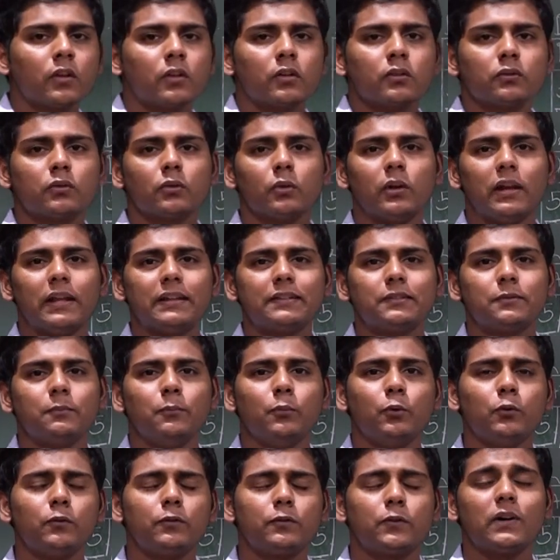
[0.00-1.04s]
So let's
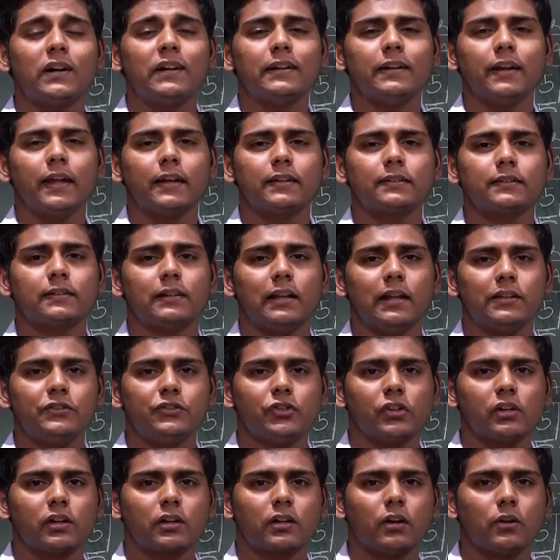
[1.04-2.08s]
move to our next
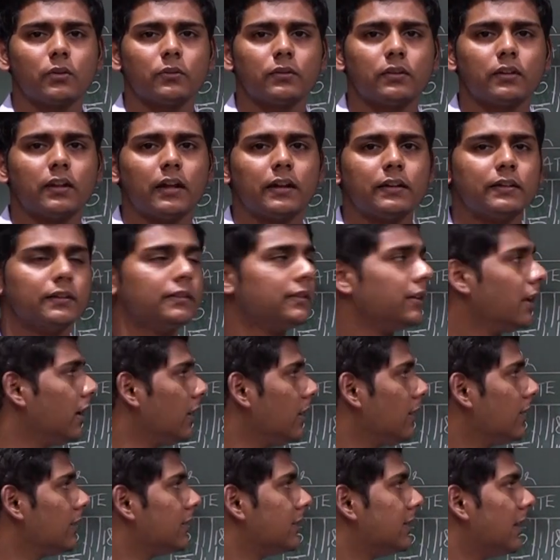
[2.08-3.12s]
ledger account, that is
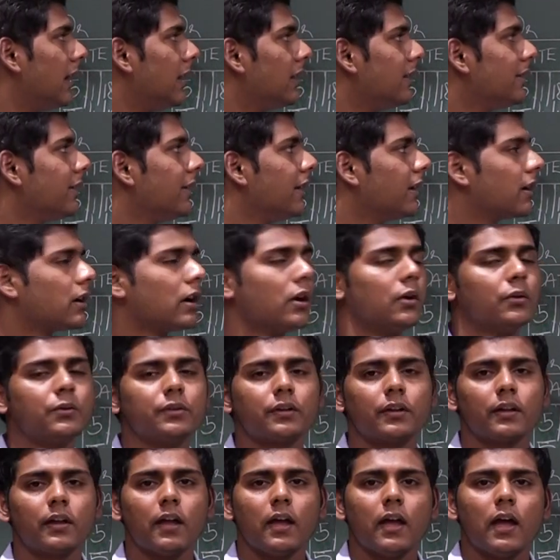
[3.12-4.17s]
our salary account.
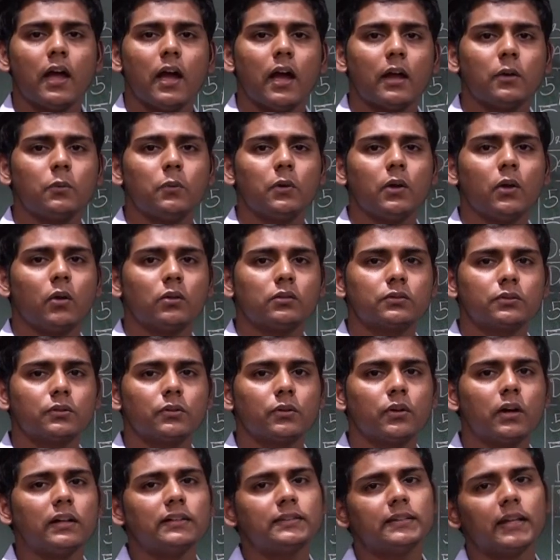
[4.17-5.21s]
And we also
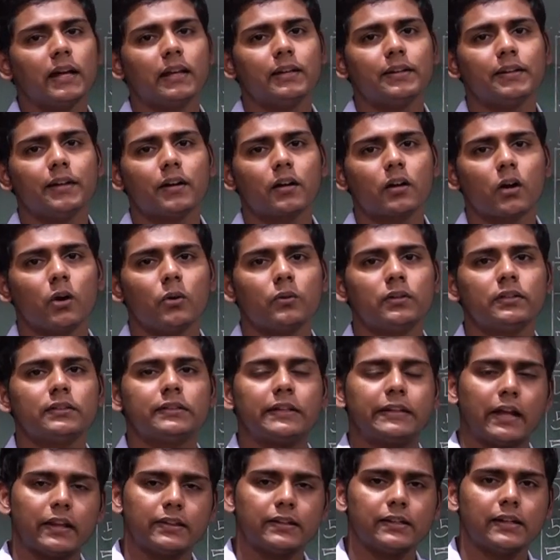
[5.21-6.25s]
know our salary account is
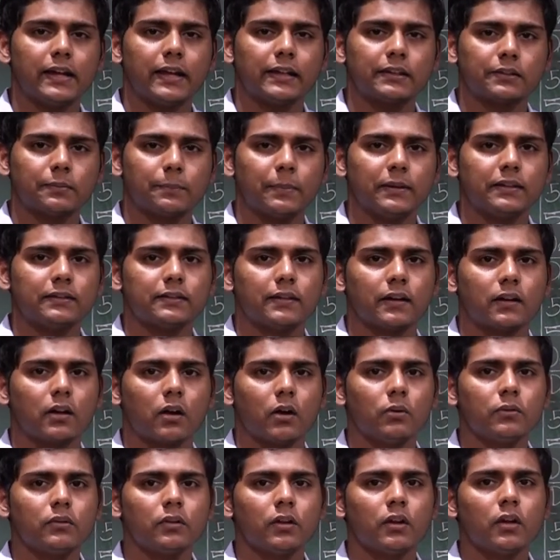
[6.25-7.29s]
another expense
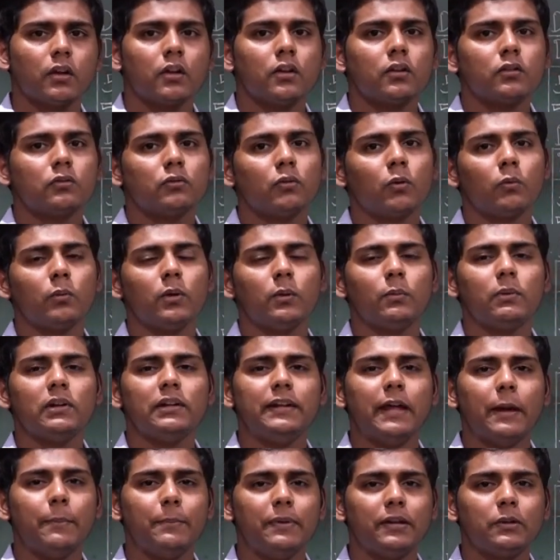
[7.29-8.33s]
account. So we will
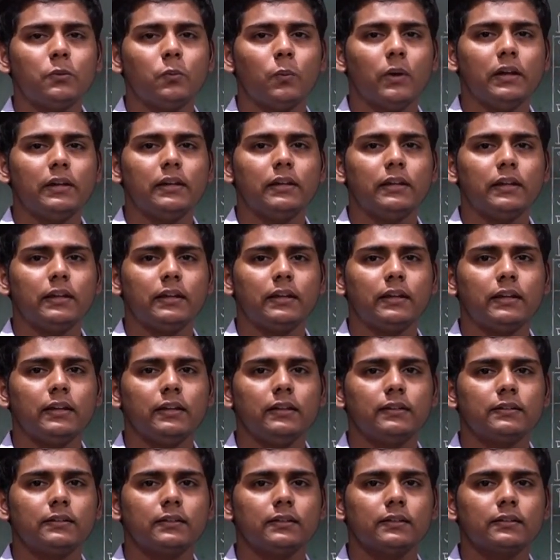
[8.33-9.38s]
debit when it
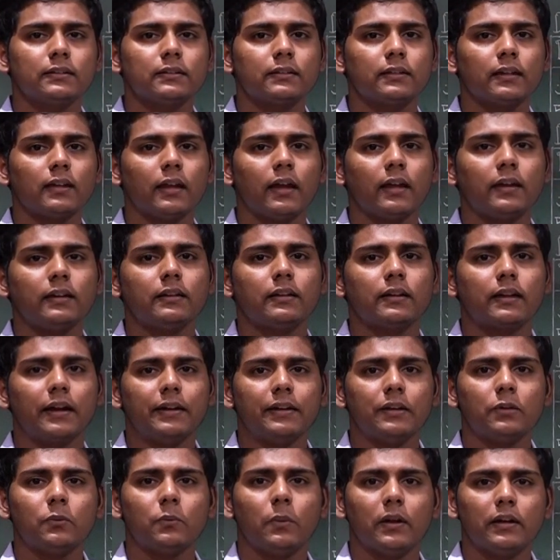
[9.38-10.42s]
increases and
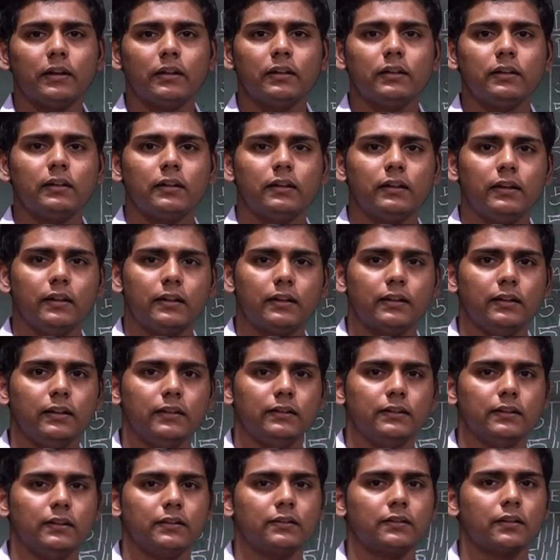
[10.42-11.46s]
credit when it
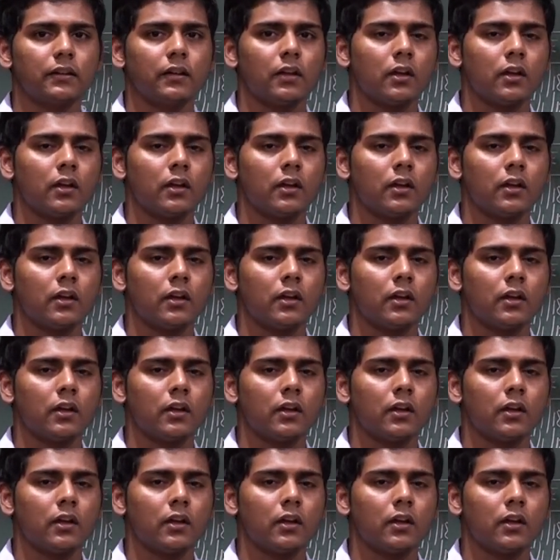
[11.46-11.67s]
decreases.